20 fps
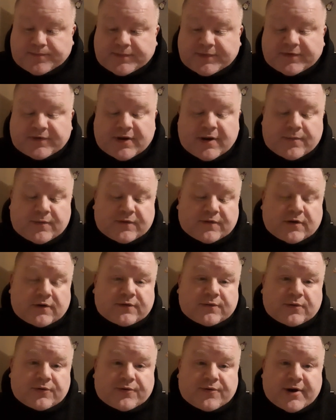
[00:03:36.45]
statement is
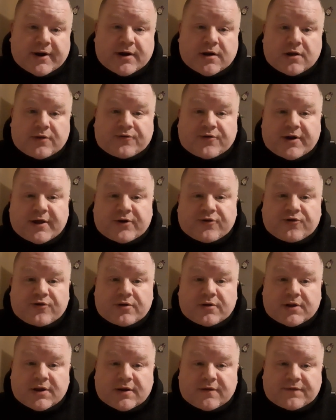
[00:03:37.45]
also a direct
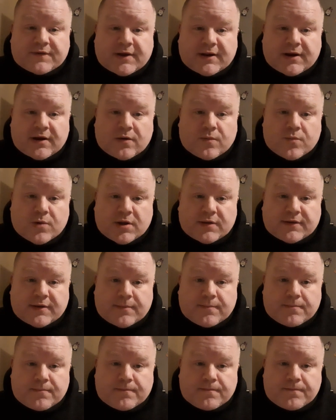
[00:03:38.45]
contradiction that if they didn't want
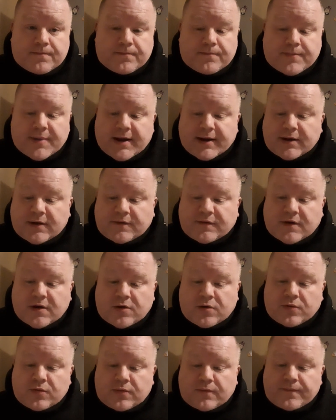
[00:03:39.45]
him back in
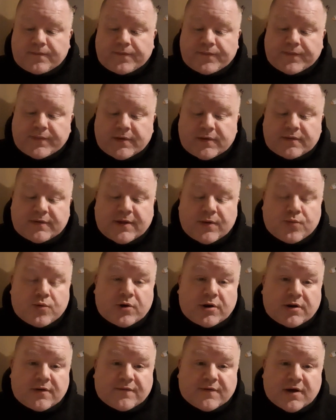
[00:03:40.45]
town, they
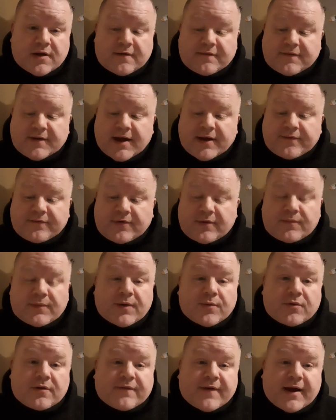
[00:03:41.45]
wouldn't have got a flat for him. They
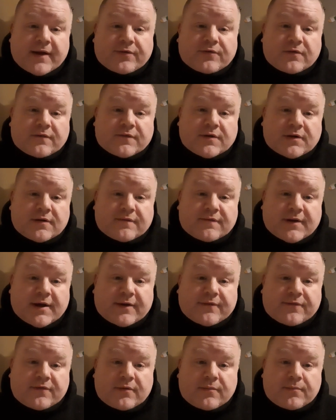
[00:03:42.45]
would have had to have got a flat
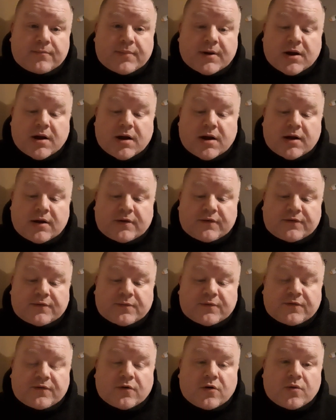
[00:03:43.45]
for him, because there
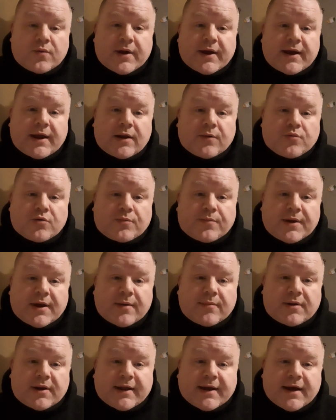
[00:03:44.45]
was no way he would be
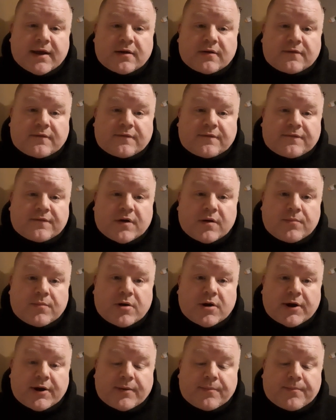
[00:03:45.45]
able to get it from
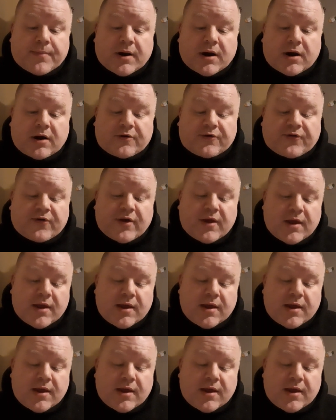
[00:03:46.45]
behind bars,